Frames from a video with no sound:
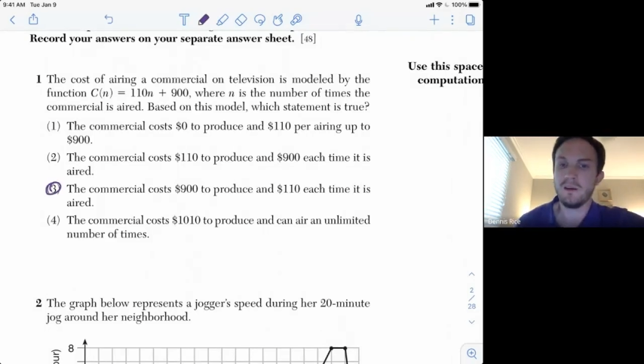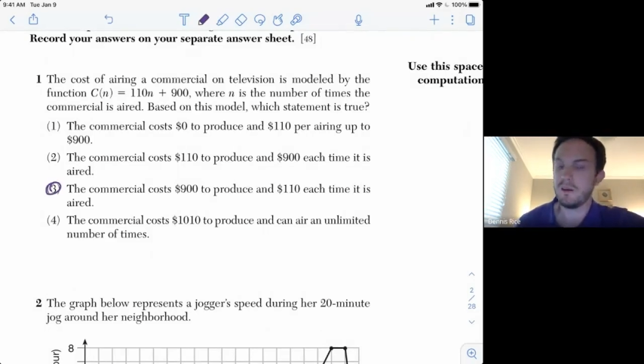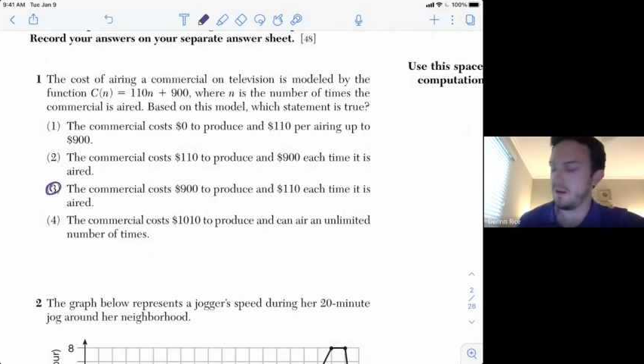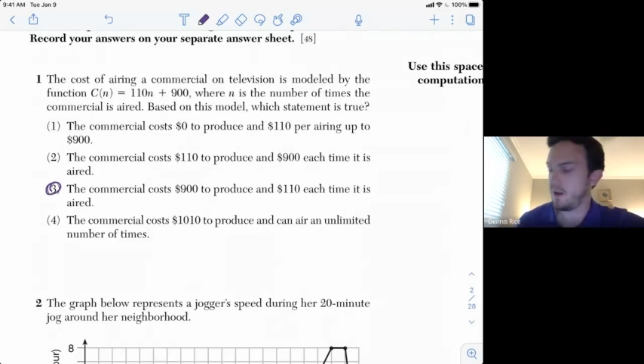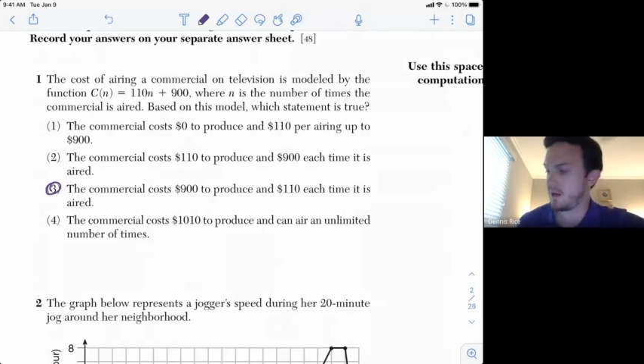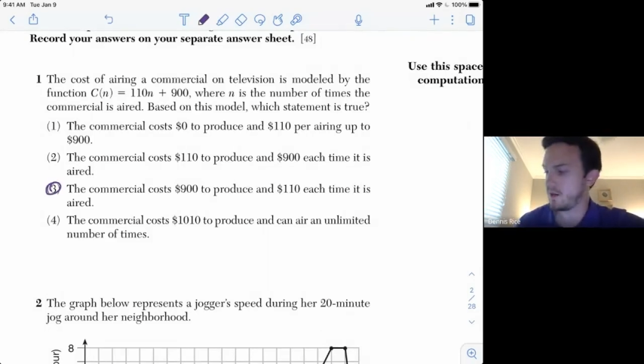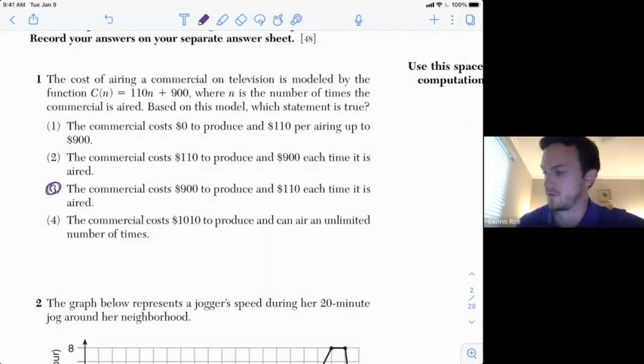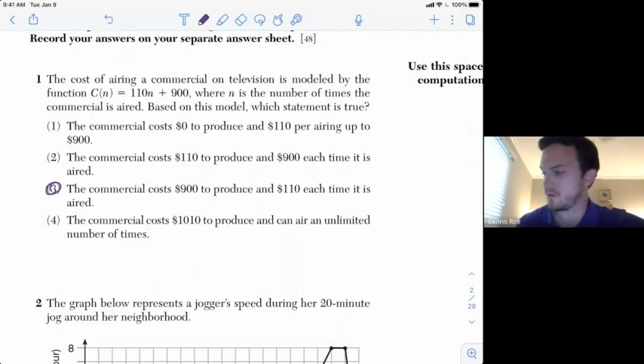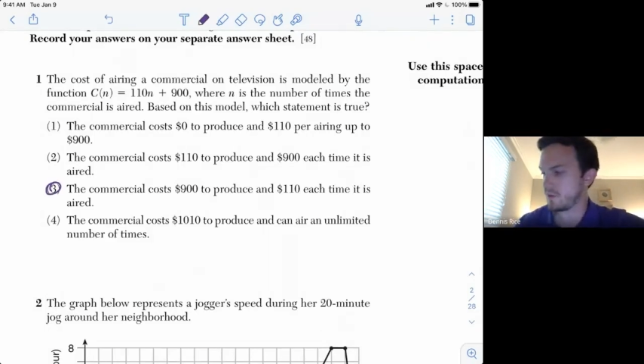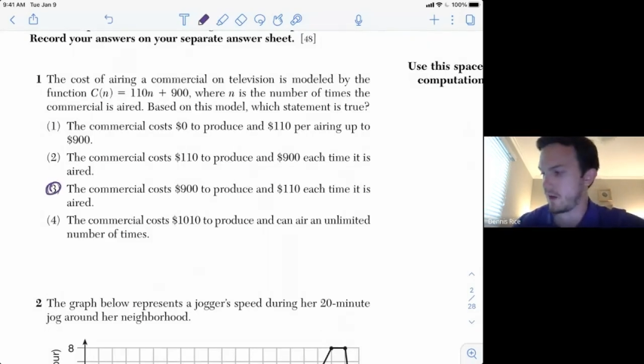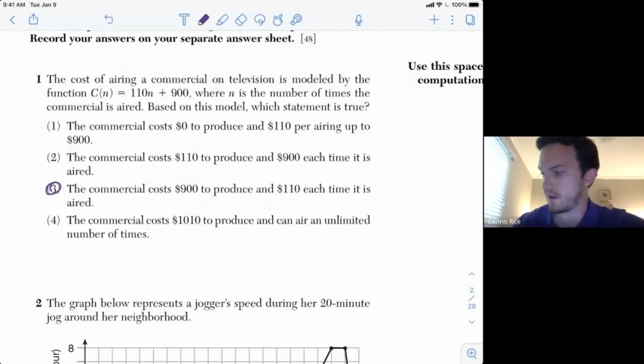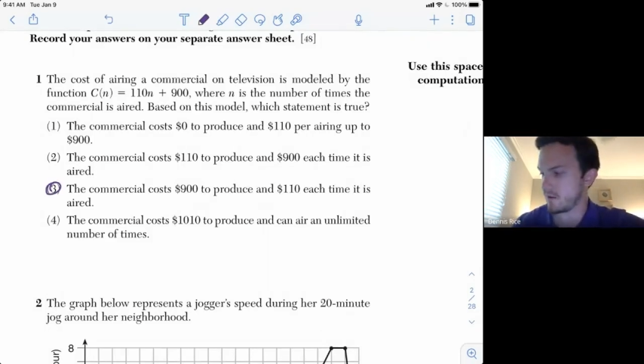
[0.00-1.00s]

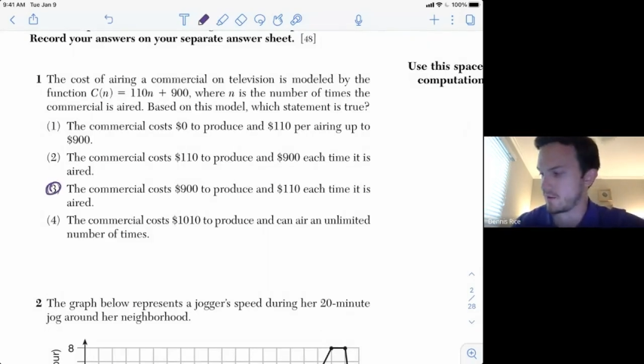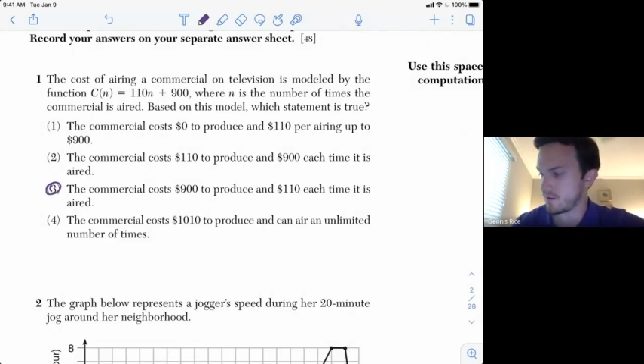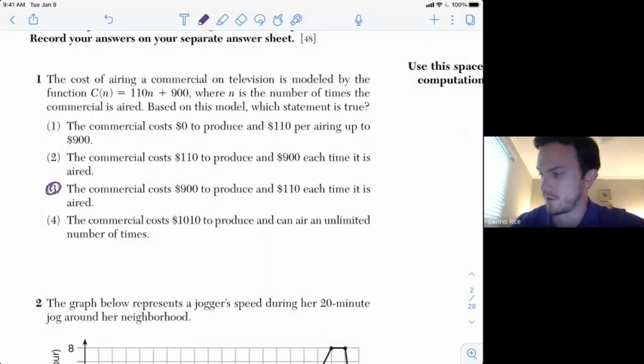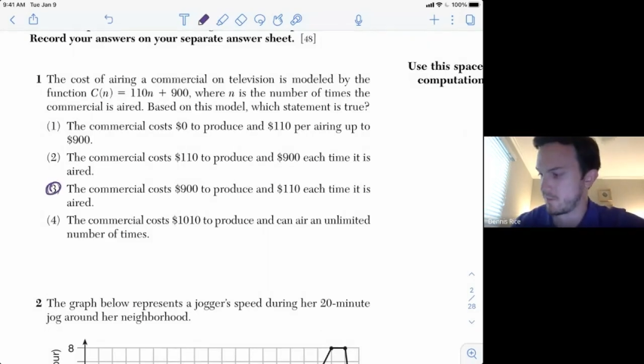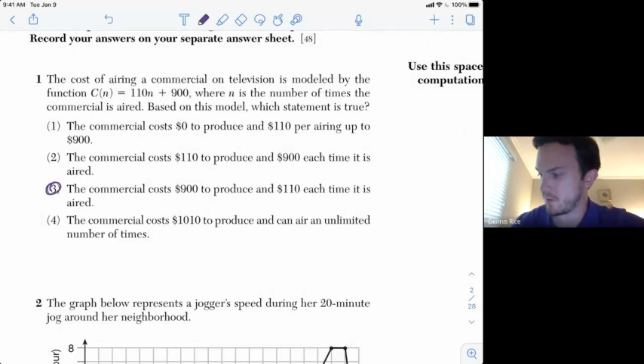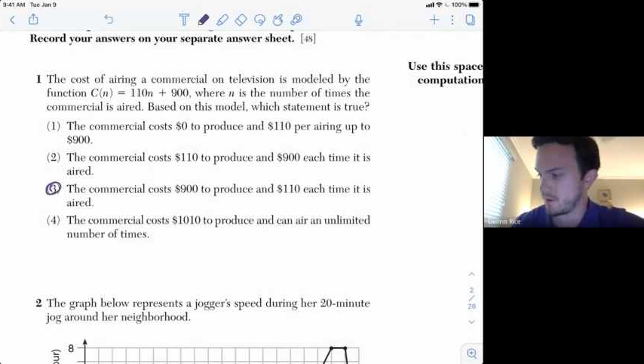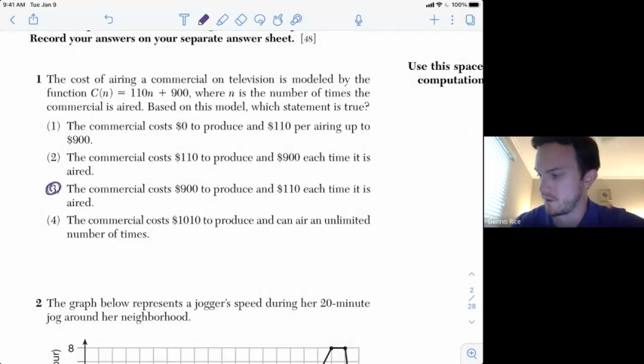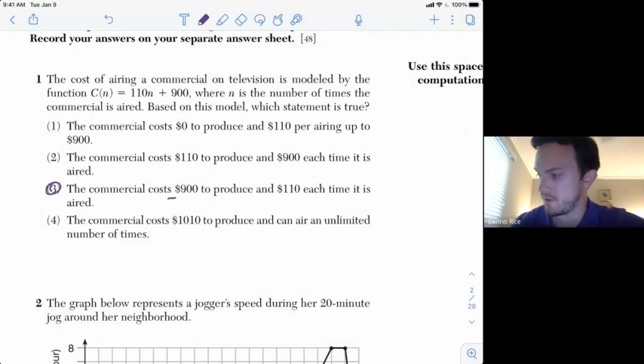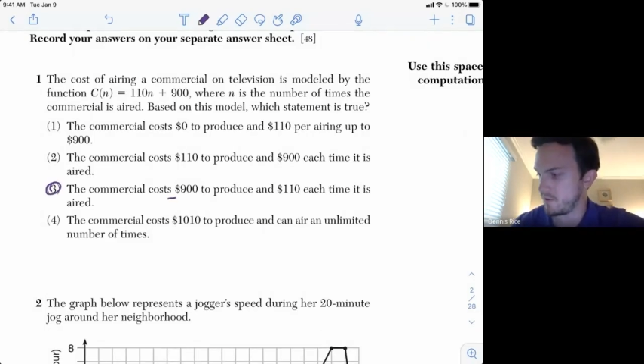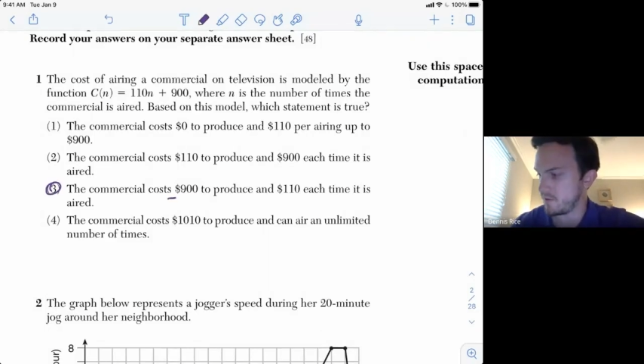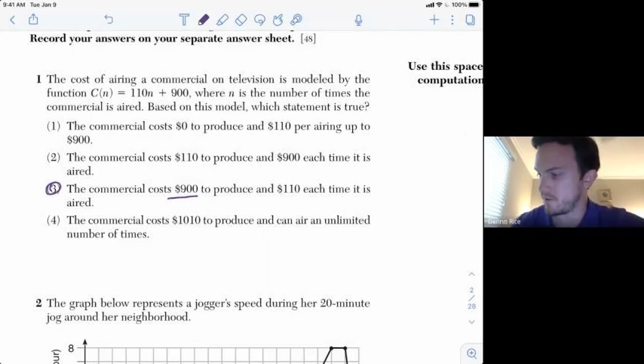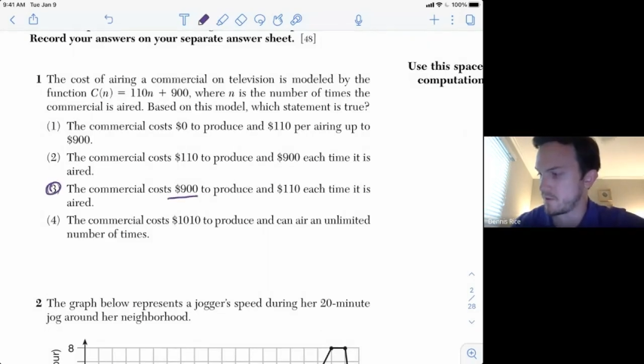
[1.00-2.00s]
$900 to
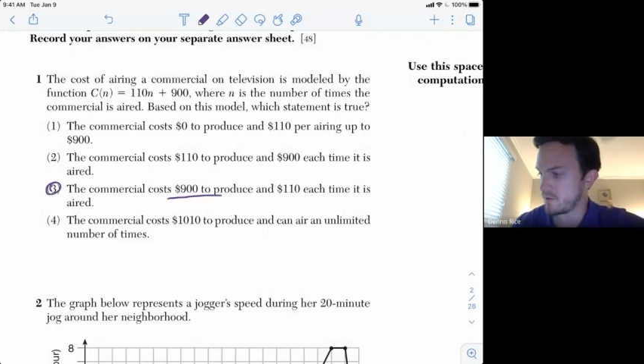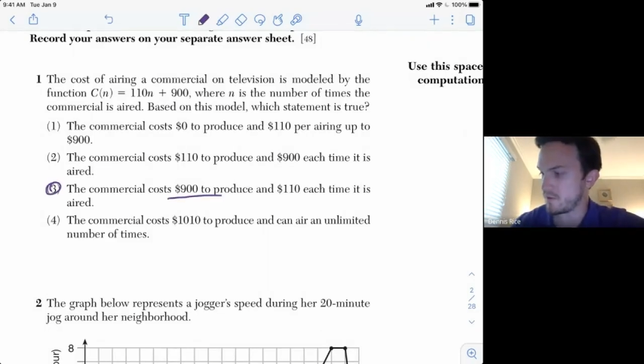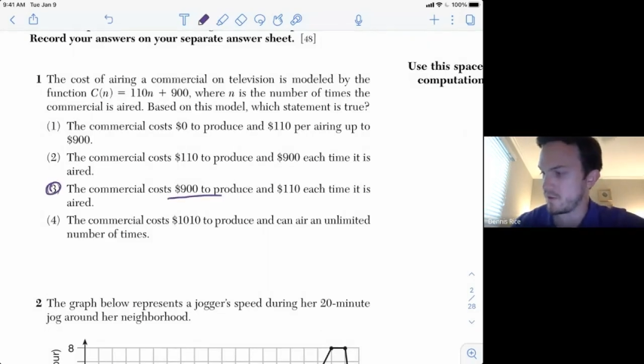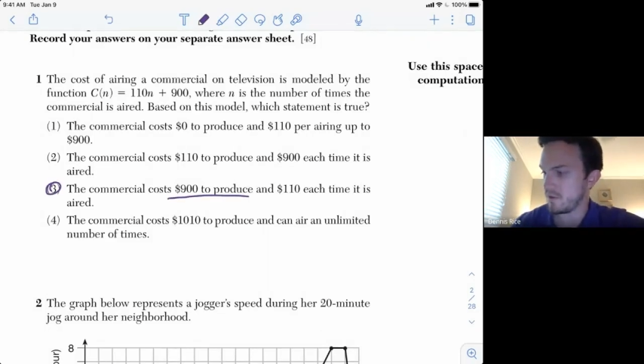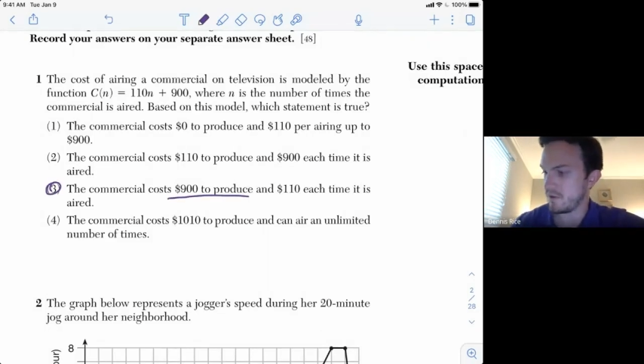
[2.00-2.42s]
produce